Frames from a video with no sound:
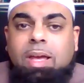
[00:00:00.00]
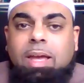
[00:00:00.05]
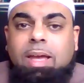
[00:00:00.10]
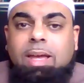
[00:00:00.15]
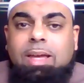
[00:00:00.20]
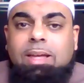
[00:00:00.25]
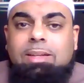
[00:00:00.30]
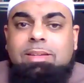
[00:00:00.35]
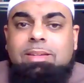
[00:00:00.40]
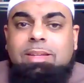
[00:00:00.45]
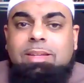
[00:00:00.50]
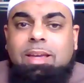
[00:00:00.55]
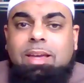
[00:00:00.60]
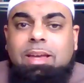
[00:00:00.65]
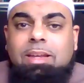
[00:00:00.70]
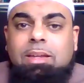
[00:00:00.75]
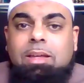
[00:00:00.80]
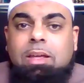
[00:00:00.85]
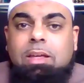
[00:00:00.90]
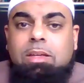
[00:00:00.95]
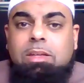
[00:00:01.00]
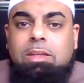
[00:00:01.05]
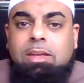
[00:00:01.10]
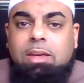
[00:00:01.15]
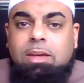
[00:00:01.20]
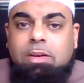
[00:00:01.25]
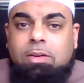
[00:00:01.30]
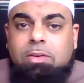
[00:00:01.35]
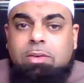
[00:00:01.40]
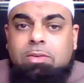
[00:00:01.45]
18
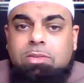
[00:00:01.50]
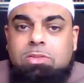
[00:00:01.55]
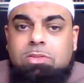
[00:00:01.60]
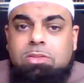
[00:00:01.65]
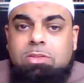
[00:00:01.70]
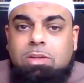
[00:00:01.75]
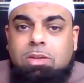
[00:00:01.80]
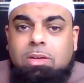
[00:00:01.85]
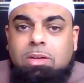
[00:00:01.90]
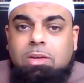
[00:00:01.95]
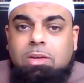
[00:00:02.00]
years.